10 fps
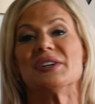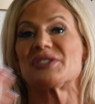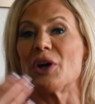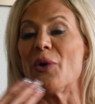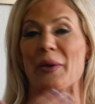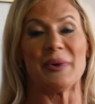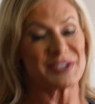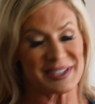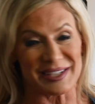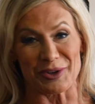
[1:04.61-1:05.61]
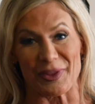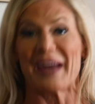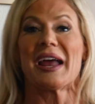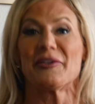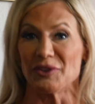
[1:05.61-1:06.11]
So I went to see her
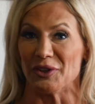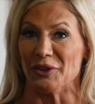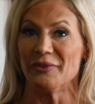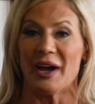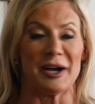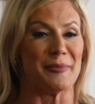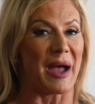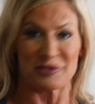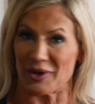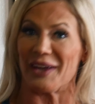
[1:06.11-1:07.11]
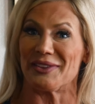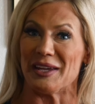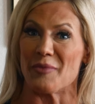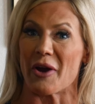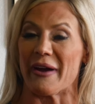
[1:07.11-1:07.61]
that afternoon um, after I got
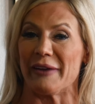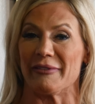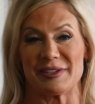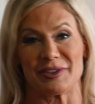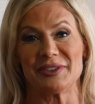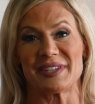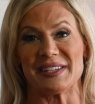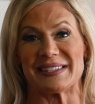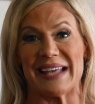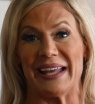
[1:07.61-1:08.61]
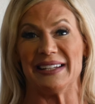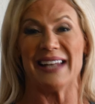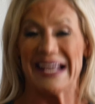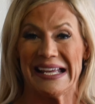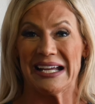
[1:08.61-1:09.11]
the MRI results and said,
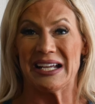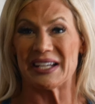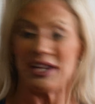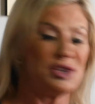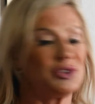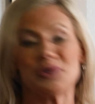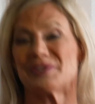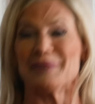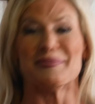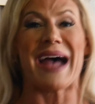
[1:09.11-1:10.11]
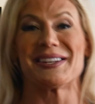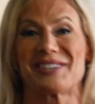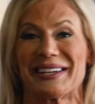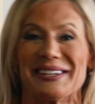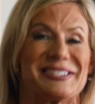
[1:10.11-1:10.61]
can you do some
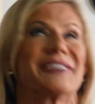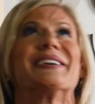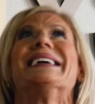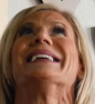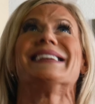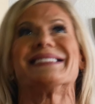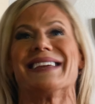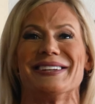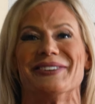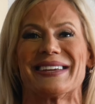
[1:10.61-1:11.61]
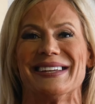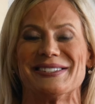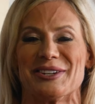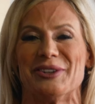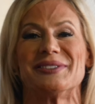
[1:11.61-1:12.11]
magic? Is there anything you
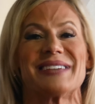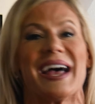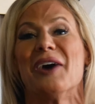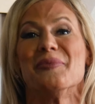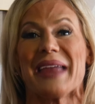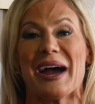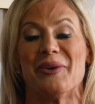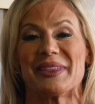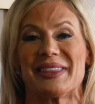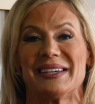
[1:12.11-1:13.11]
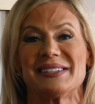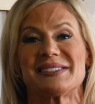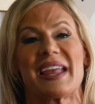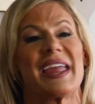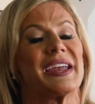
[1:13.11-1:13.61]
can do to help me out with
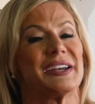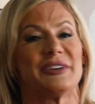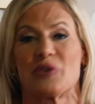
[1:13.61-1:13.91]
this? And of